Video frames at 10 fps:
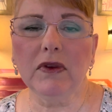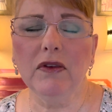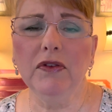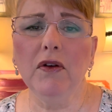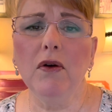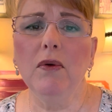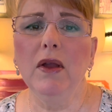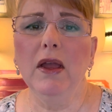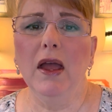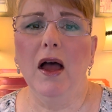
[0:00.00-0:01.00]
So
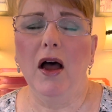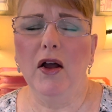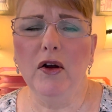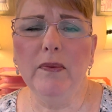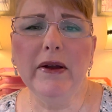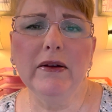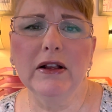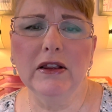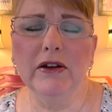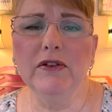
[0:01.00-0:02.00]
I hope that
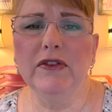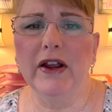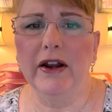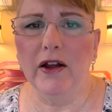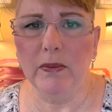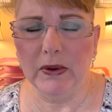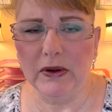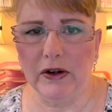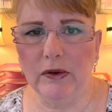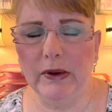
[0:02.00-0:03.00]
clears that up a
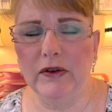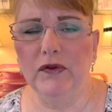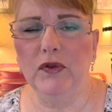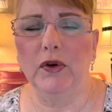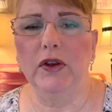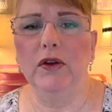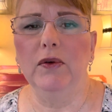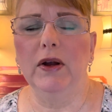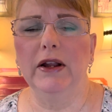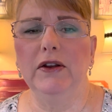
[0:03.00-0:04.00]
little bit for
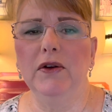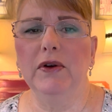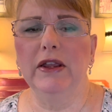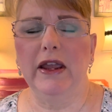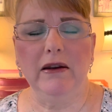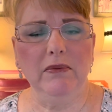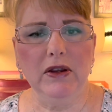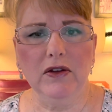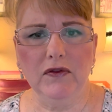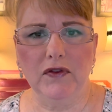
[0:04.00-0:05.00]
you. I know it can be
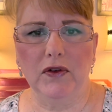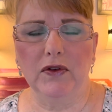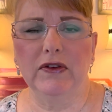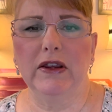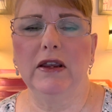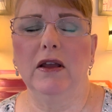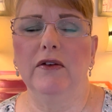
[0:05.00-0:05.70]
confusing.